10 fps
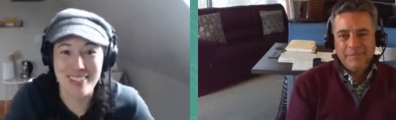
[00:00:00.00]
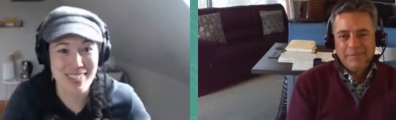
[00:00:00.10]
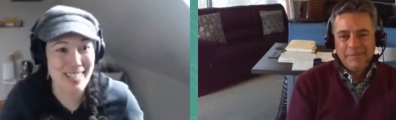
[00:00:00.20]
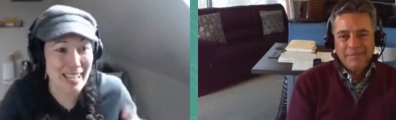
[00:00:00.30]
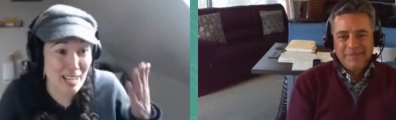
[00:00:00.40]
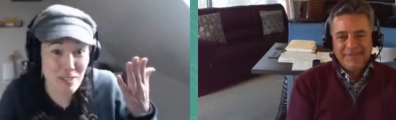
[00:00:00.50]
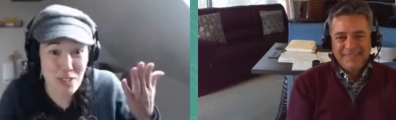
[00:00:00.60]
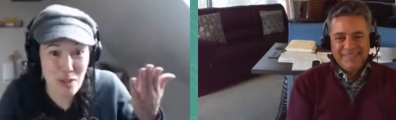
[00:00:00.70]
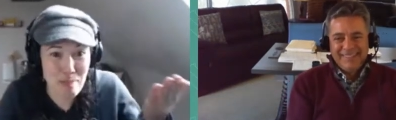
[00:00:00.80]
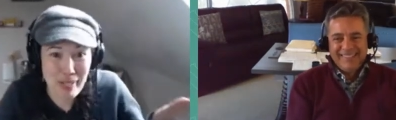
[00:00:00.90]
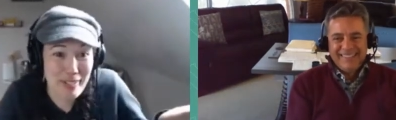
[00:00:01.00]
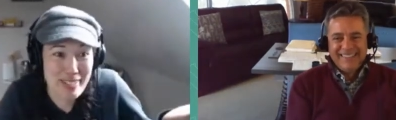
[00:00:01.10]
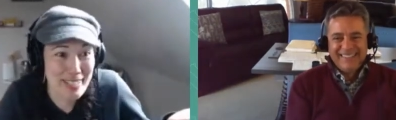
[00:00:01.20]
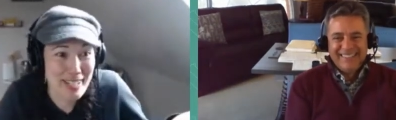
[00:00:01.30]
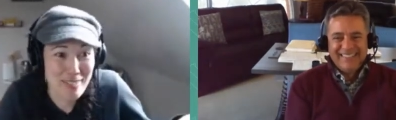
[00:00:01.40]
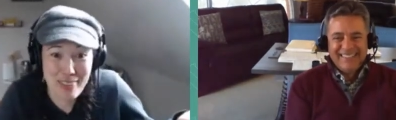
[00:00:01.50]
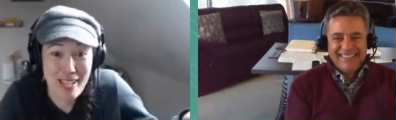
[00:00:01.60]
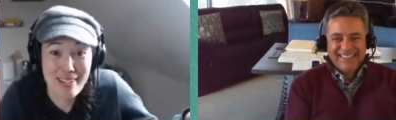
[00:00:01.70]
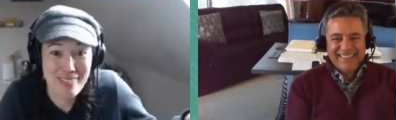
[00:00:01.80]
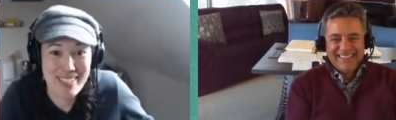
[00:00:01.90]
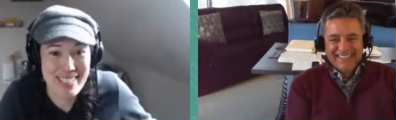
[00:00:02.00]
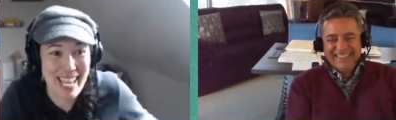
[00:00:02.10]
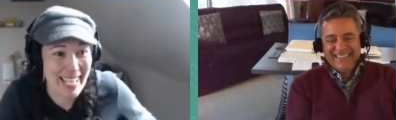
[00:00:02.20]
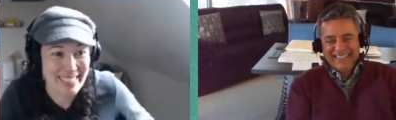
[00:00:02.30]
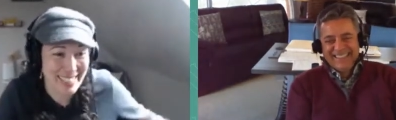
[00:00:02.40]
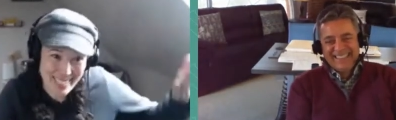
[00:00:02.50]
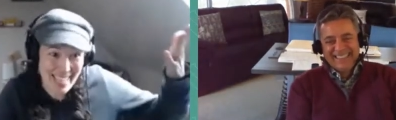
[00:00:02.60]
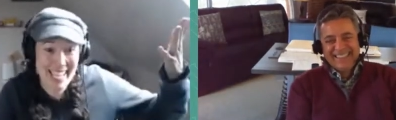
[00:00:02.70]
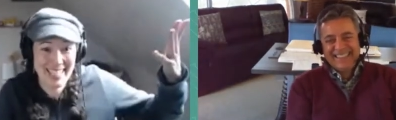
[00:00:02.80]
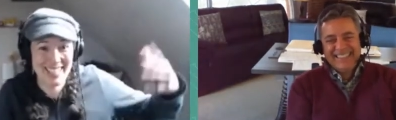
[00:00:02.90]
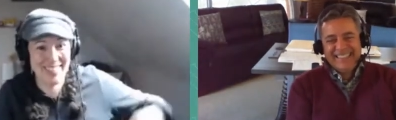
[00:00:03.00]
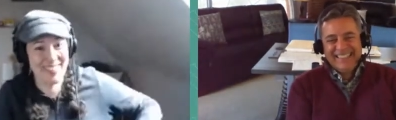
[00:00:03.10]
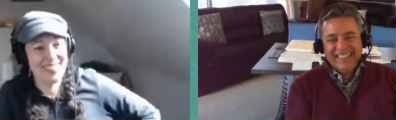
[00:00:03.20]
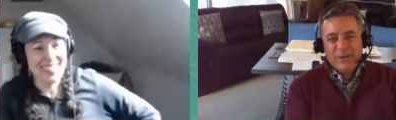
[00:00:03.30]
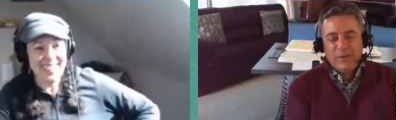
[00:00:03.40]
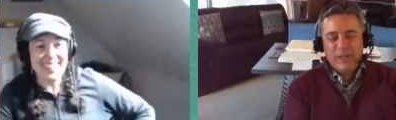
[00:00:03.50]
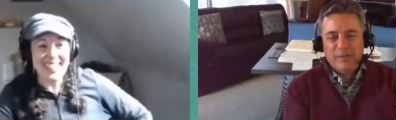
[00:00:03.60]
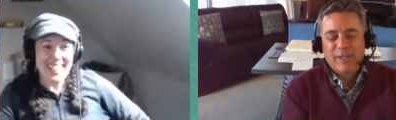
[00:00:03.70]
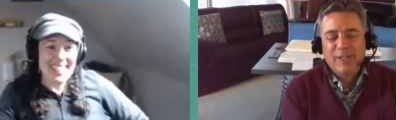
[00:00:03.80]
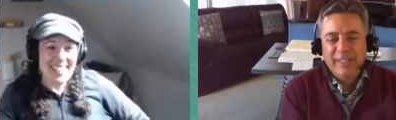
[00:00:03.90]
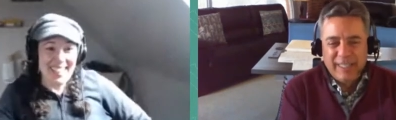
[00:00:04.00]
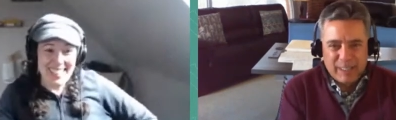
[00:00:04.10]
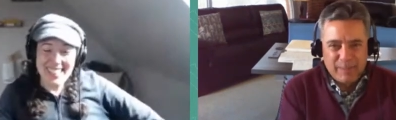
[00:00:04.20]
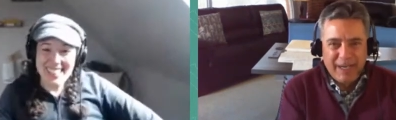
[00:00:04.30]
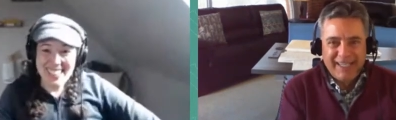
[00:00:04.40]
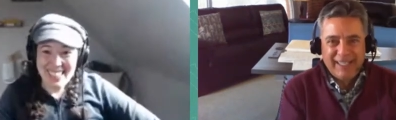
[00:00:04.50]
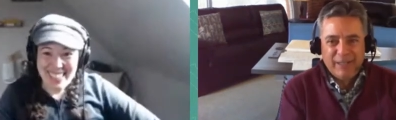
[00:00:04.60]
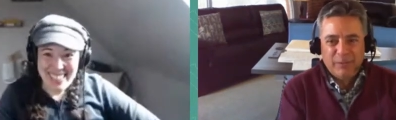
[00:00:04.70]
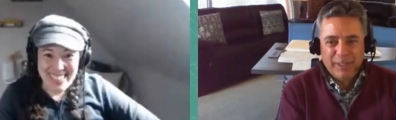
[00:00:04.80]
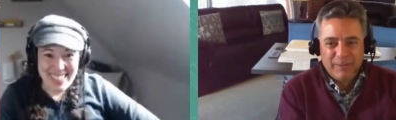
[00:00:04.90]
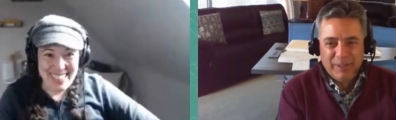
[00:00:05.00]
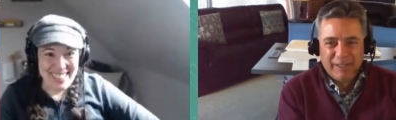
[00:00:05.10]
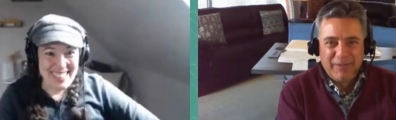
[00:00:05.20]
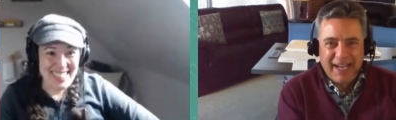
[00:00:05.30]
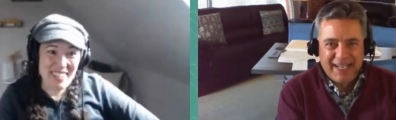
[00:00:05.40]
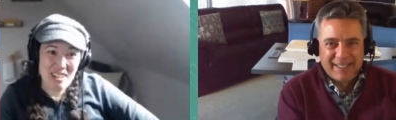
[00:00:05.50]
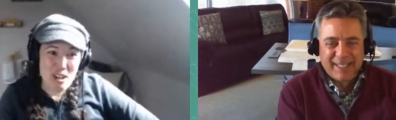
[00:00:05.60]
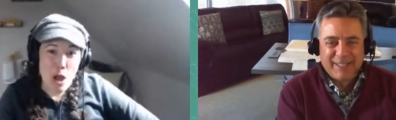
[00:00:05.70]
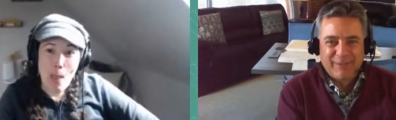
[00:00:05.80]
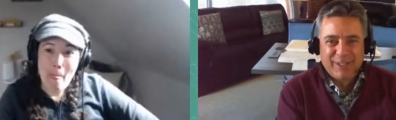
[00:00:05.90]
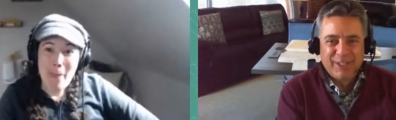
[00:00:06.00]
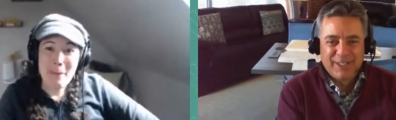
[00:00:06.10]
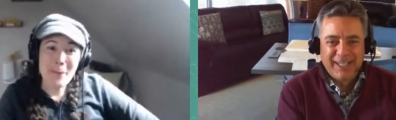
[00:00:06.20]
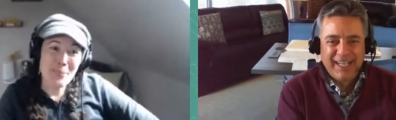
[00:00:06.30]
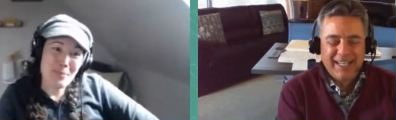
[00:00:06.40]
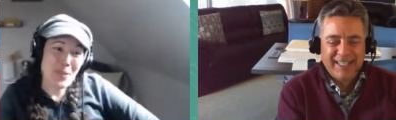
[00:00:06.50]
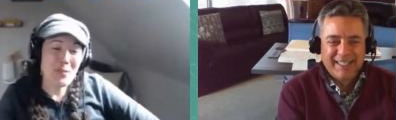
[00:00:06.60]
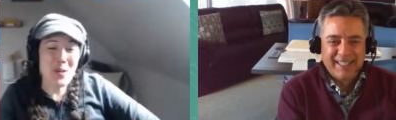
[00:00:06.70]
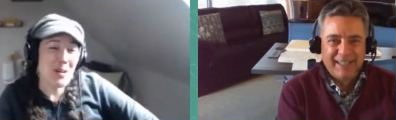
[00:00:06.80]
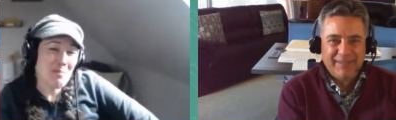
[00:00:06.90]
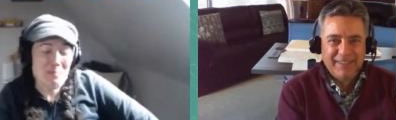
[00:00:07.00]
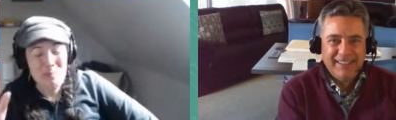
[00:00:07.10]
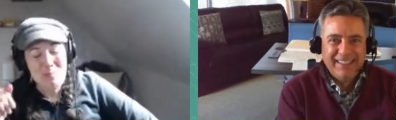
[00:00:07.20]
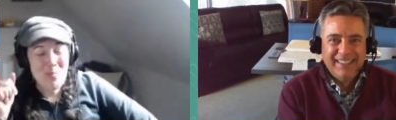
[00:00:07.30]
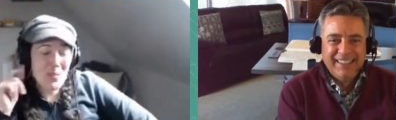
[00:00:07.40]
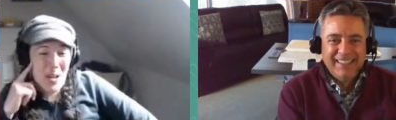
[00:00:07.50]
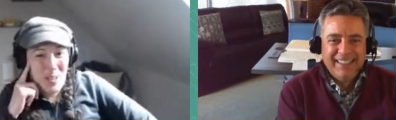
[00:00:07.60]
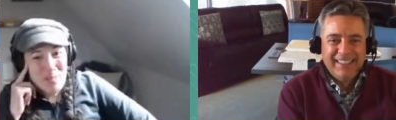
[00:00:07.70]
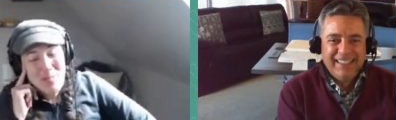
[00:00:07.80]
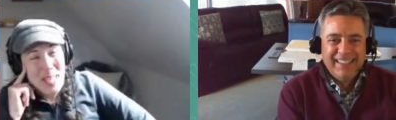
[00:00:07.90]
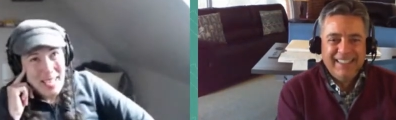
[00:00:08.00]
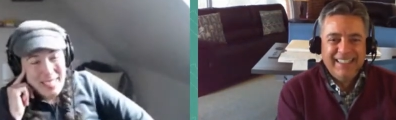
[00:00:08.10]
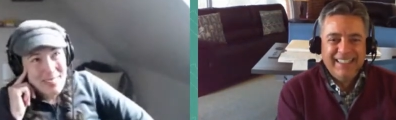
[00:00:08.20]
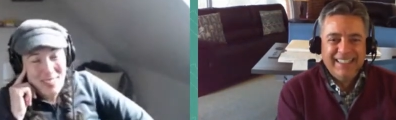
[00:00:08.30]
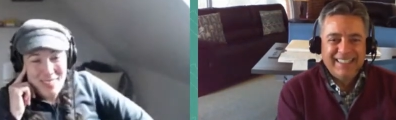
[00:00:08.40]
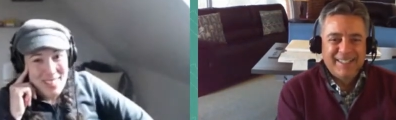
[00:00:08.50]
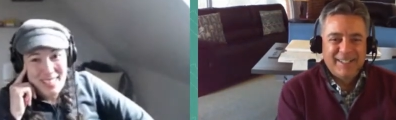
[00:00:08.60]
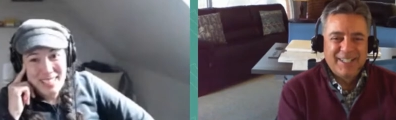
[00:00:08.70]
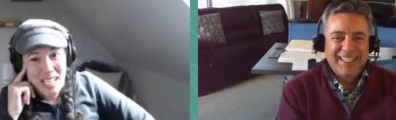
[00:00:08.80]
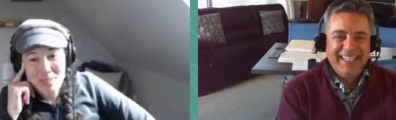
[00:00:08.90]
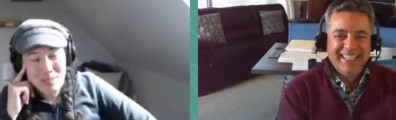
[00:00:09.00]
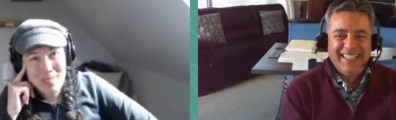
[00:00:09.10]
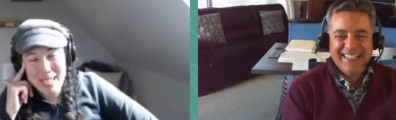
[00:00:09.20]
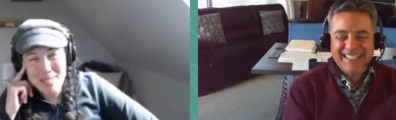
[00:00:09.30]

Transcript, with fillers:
Speaker 1: on the site. I'm so embarrassed. I never thought of this, Natalie. Thank you.
Speaker 2: Well, you have certainly expanded it really, really fast. That's for sure, uh, Steph.
Speaker 1: Well, thank you. I'm just on Jeez. top of